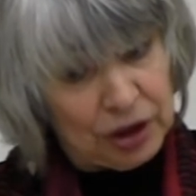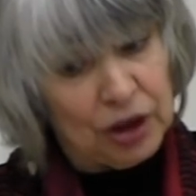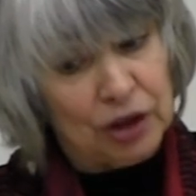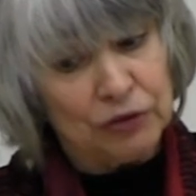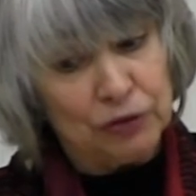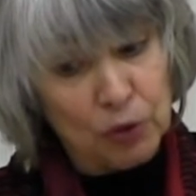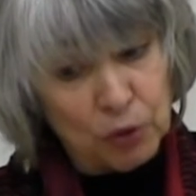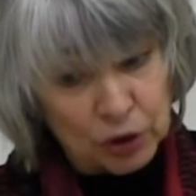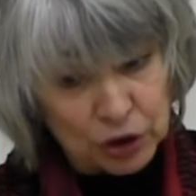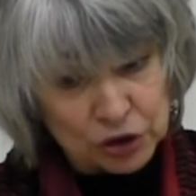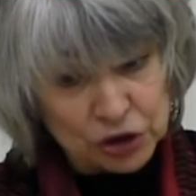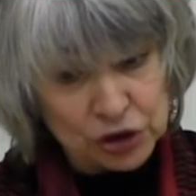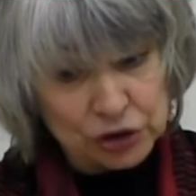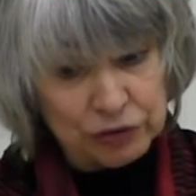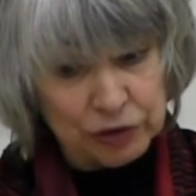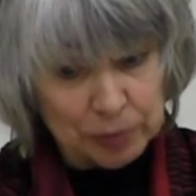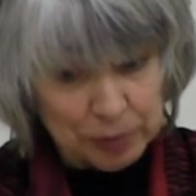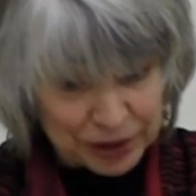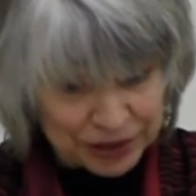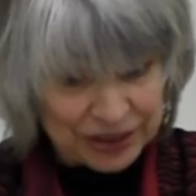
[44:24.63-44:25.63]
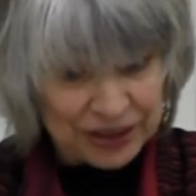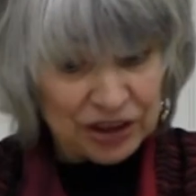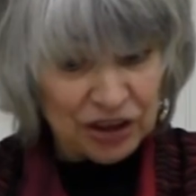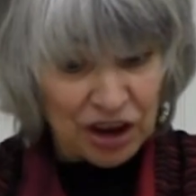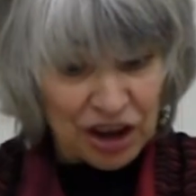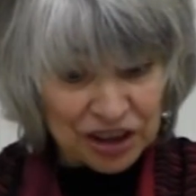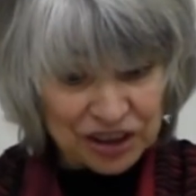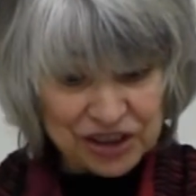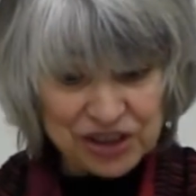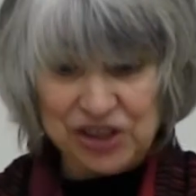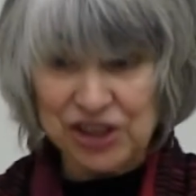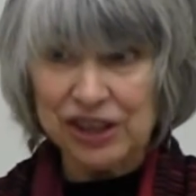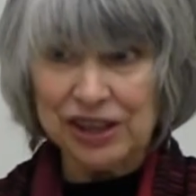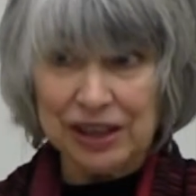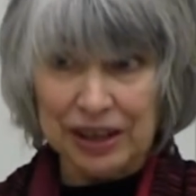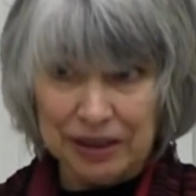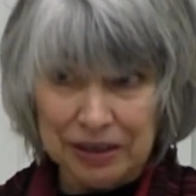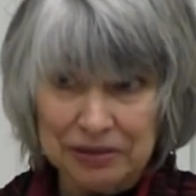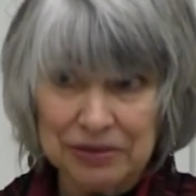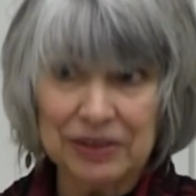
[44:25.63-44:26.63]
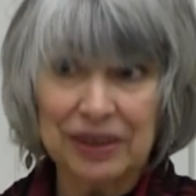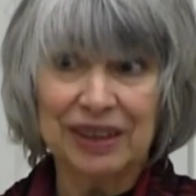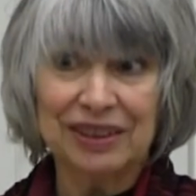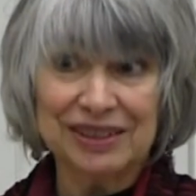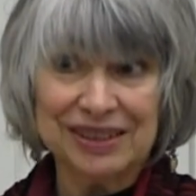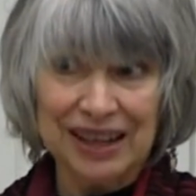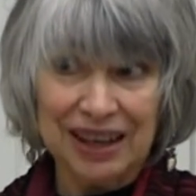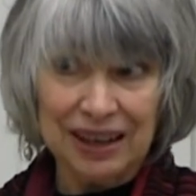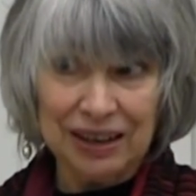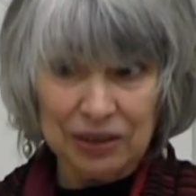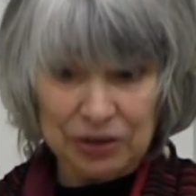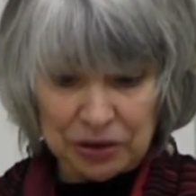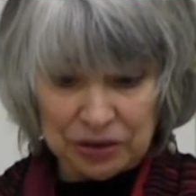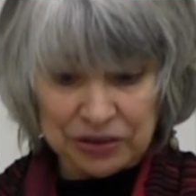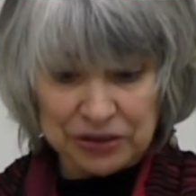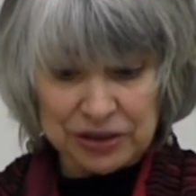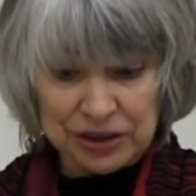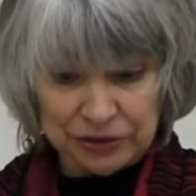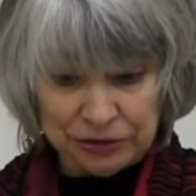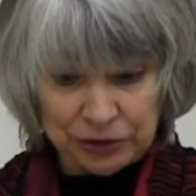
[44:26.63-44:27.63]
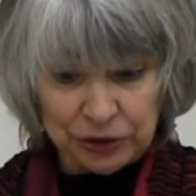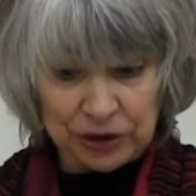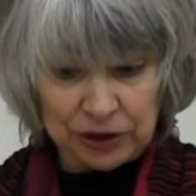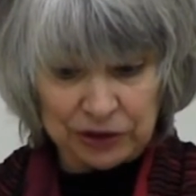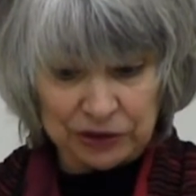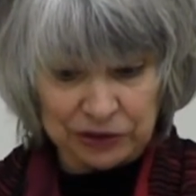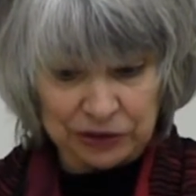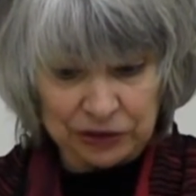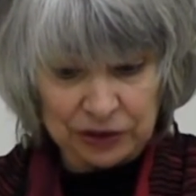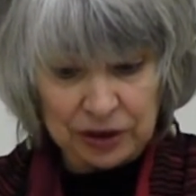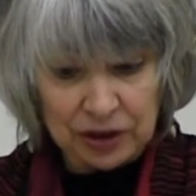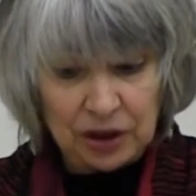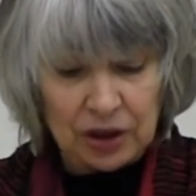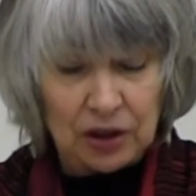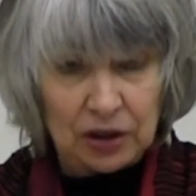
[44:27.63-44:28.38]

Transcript: forged from a theology of entangled difference,